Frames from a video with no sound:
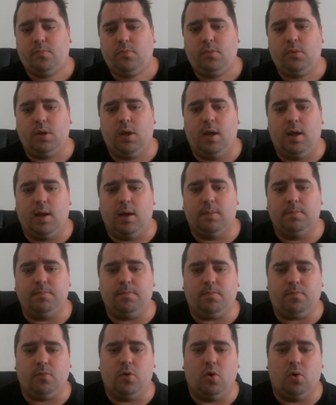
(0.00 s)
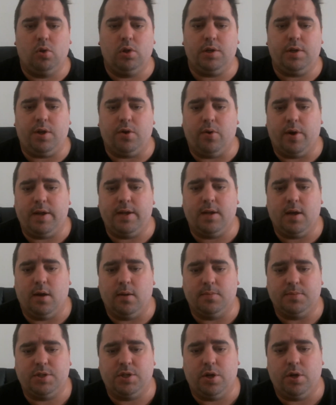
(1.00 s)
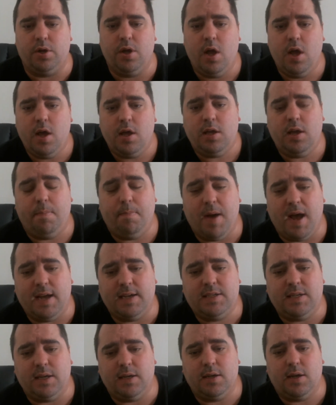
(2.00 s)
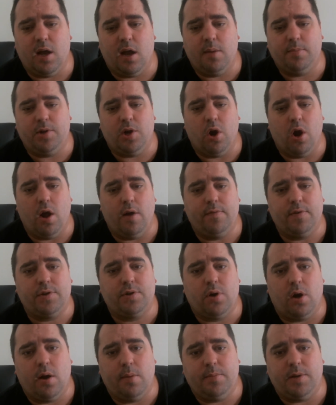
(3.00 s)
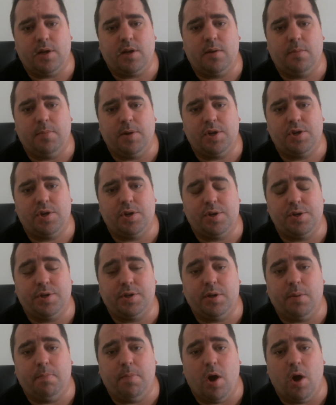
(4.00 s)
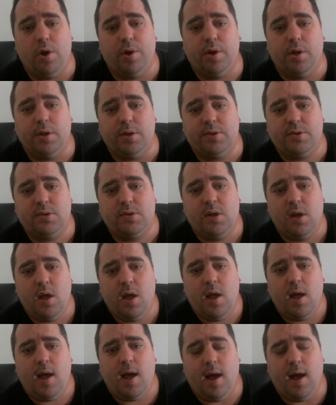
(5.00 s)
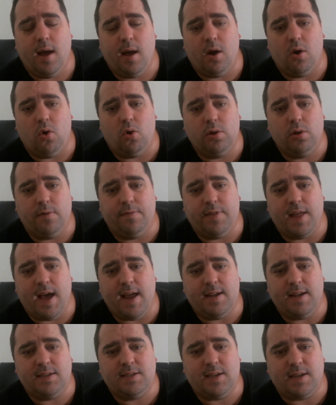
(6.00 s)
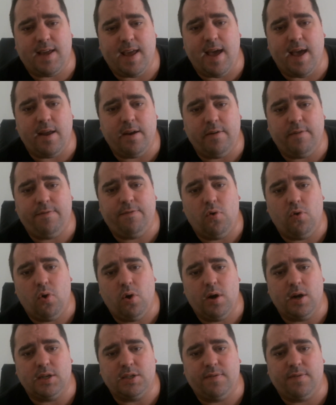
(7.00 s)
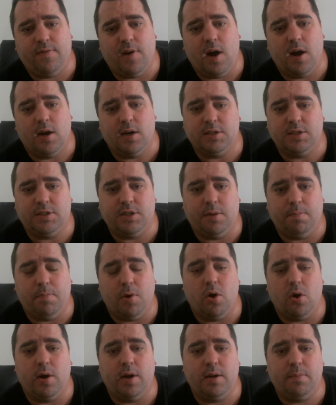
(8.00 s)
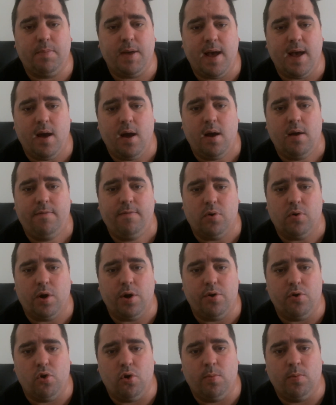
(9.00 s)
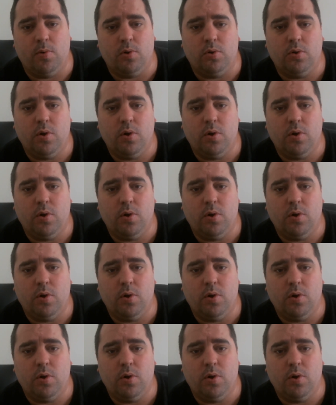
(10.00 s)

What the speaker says: all of your income, so your base income, your overtime, your commissions, your bonus, all of that is accounted for as far as your borrowing power for a normal